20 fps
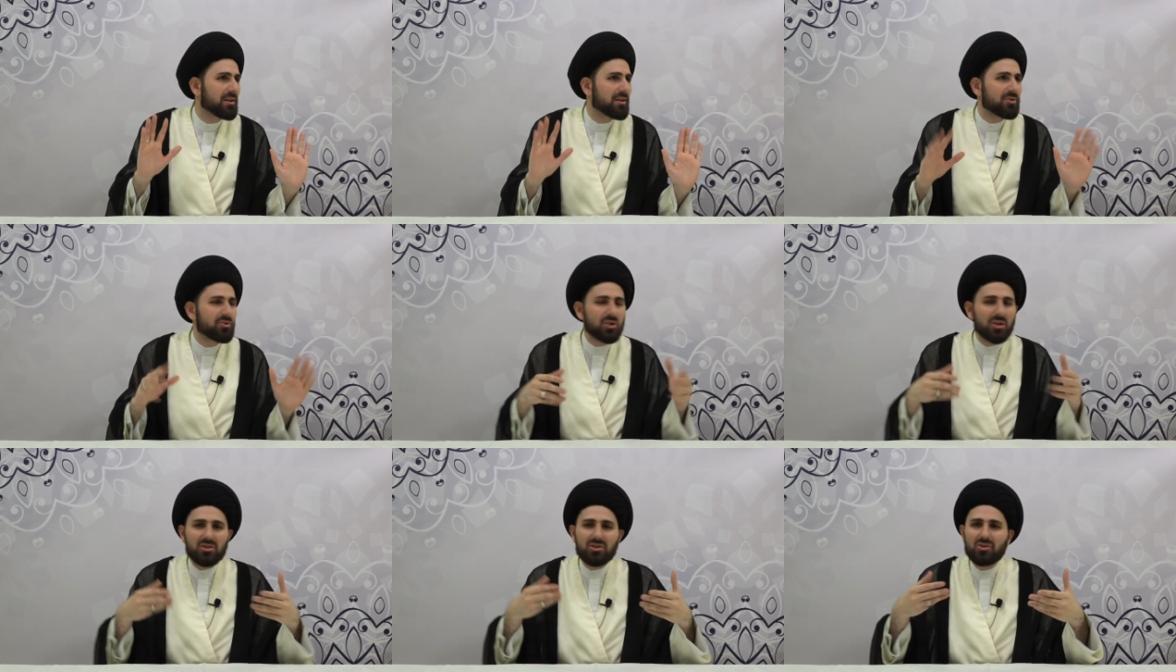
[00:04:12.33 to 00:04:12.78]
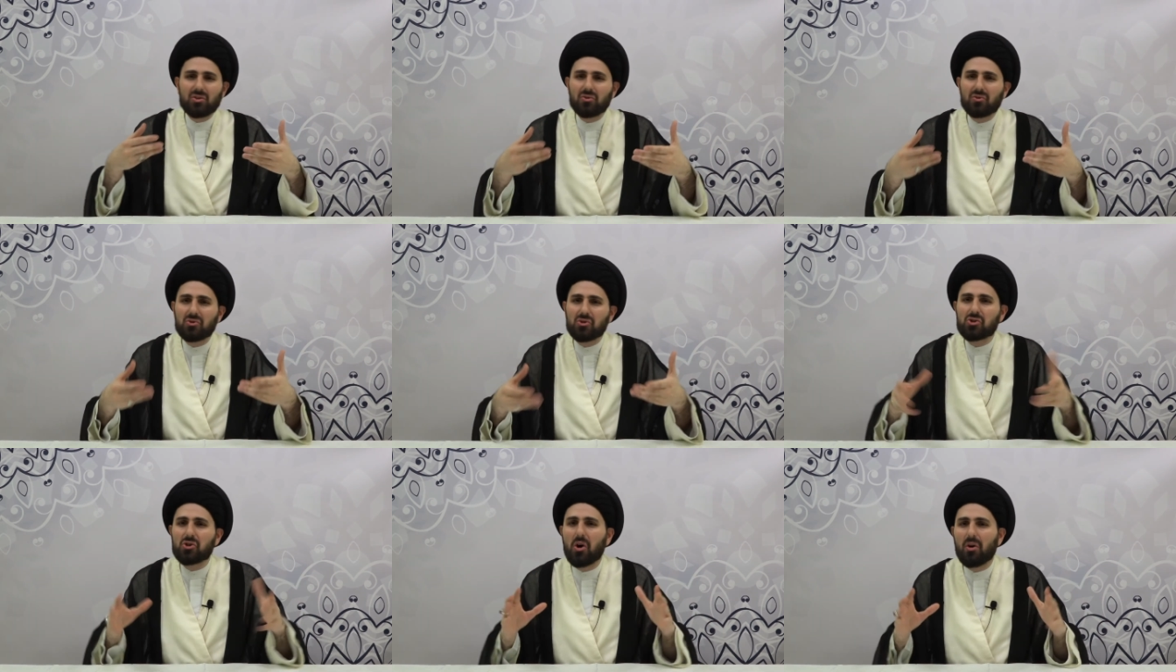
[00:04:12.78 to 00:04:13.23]
just to
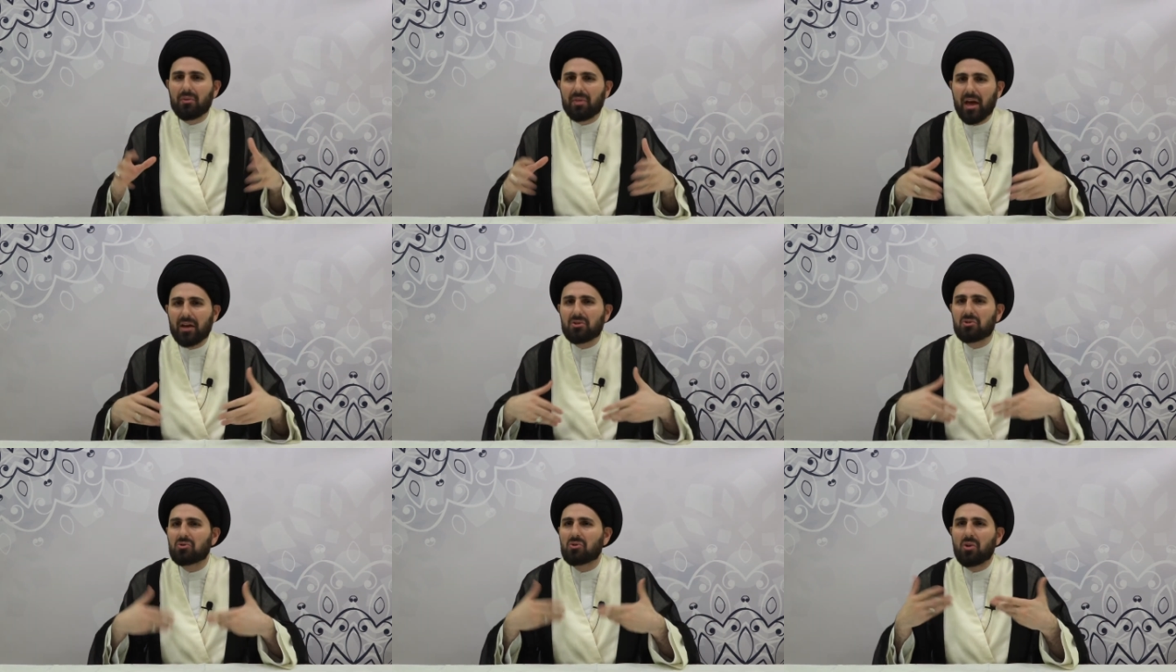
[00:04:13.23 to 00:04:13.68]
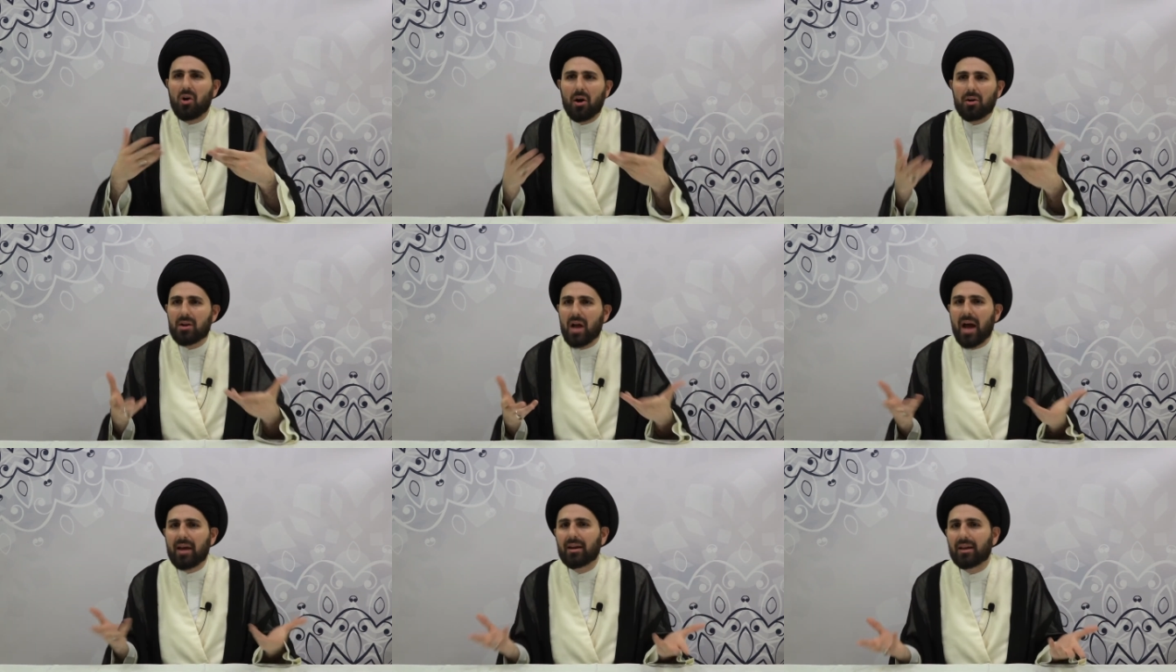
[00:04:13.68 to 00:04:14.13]
show that you are
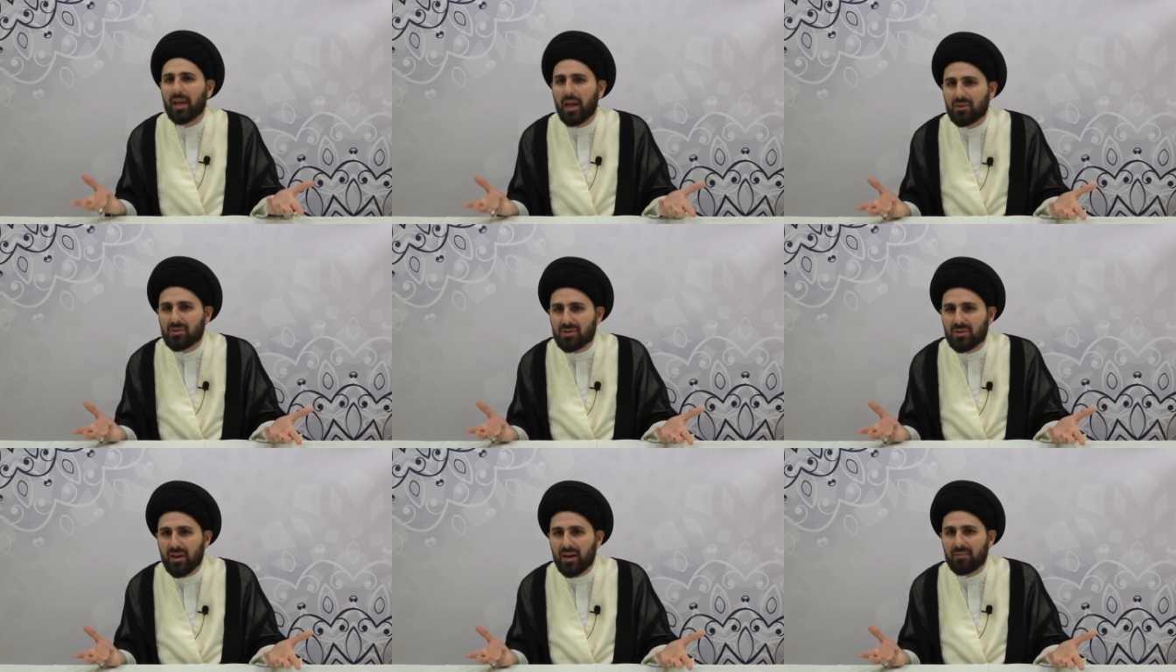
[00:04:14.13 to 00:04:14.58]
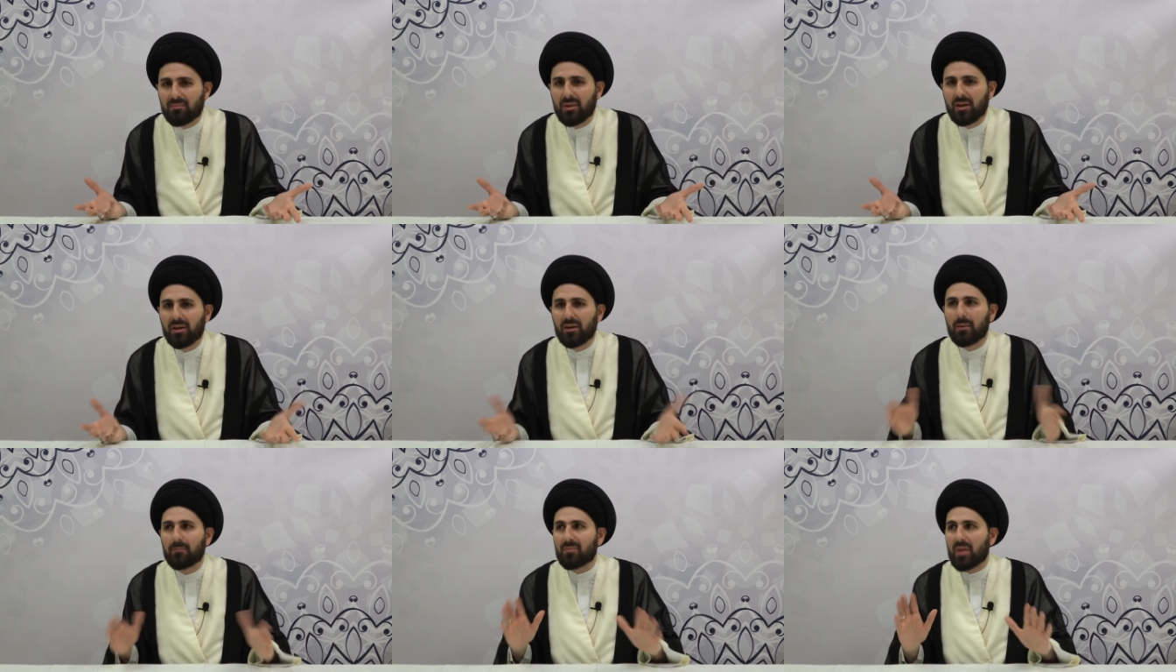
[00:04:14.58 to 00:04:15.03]
not against them,
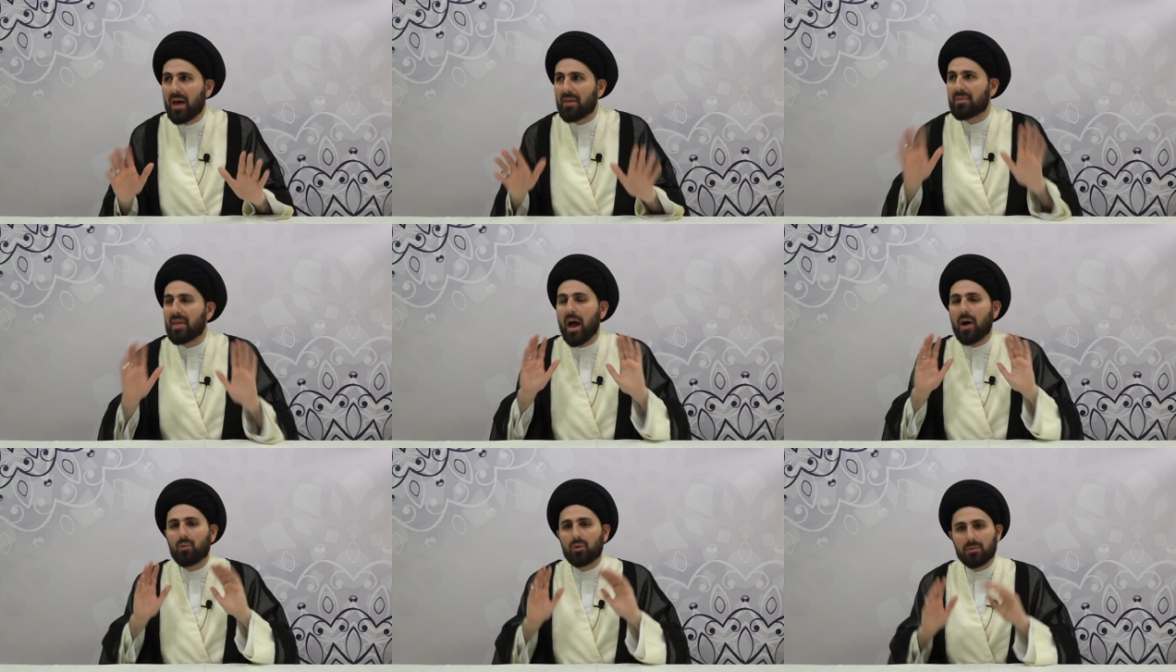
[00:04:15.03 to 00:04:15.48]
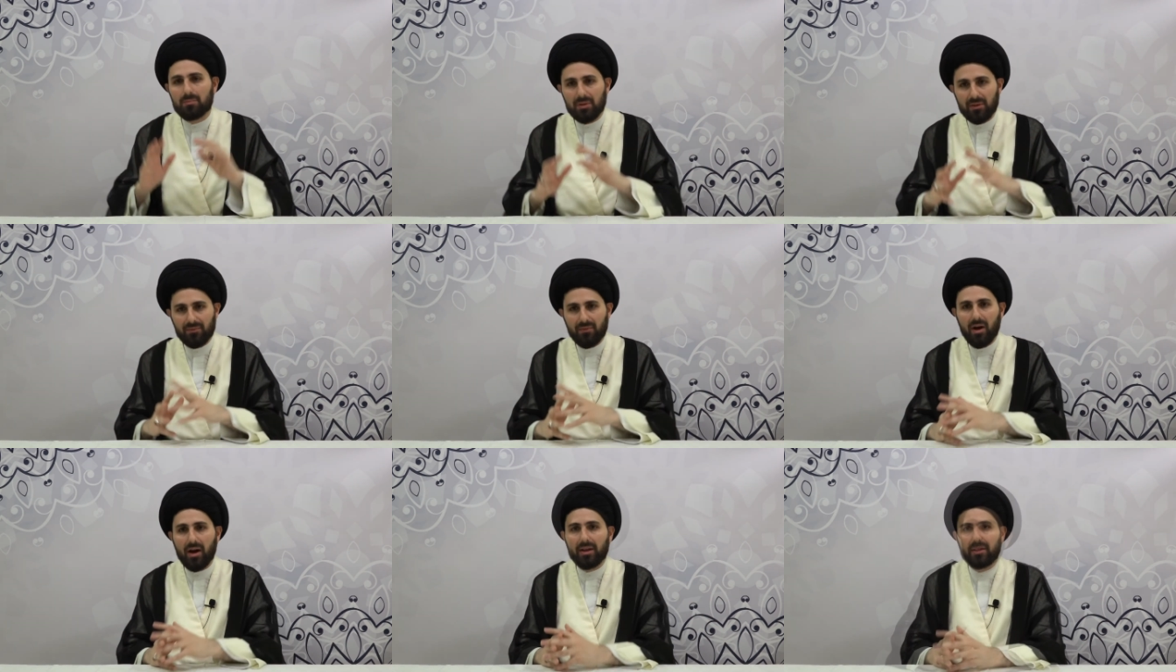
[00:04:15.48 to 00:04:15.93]
and that would be
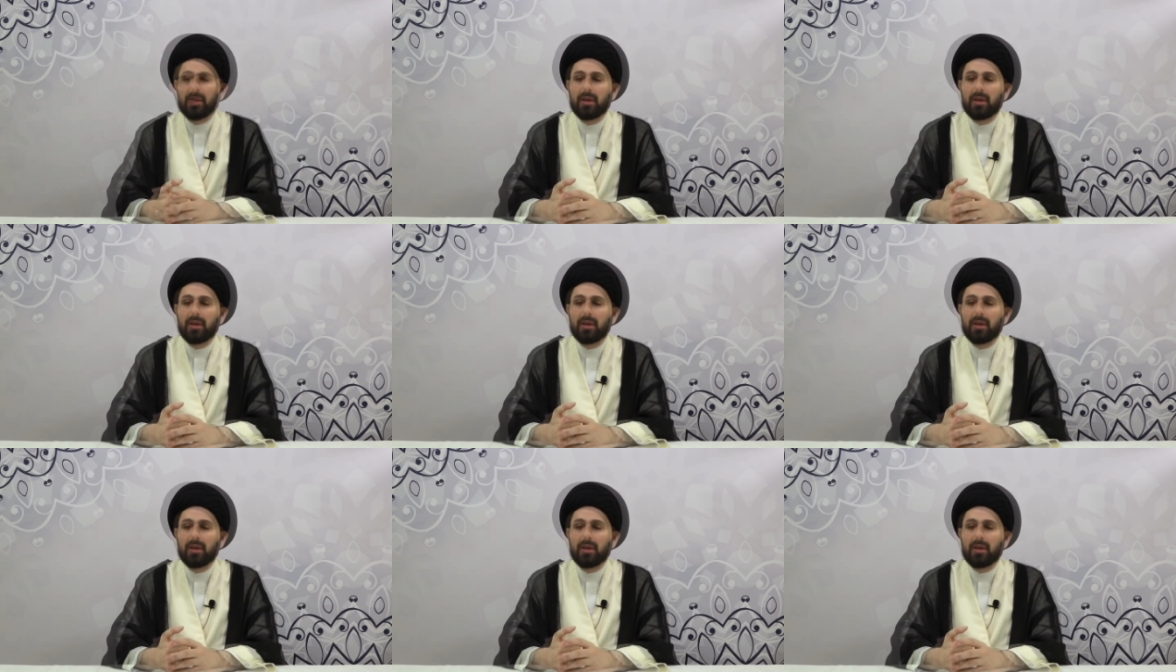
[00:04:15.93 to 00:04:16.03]
fine.